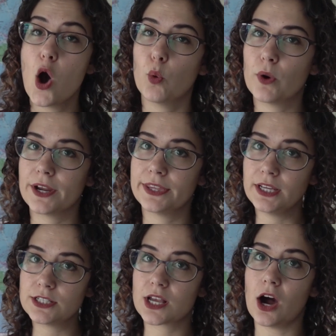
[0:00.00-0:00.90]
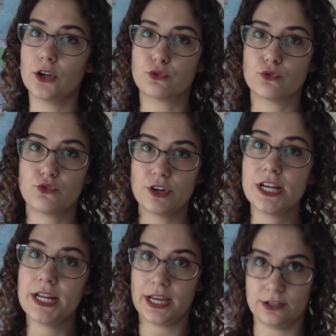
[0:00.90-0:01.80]
Where things got
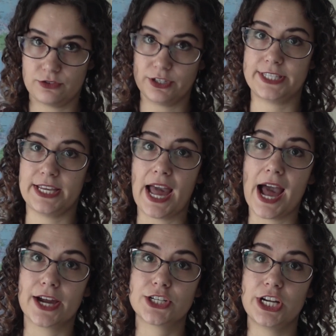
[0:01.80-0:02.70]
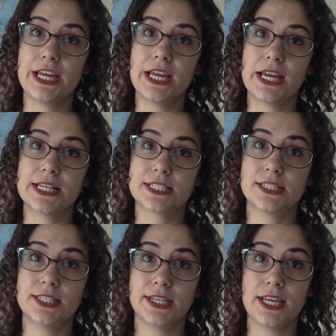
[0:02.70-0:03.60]
really interesting actually is
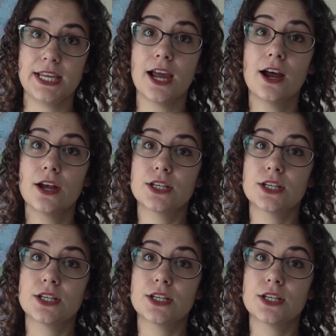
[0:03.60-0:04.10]
the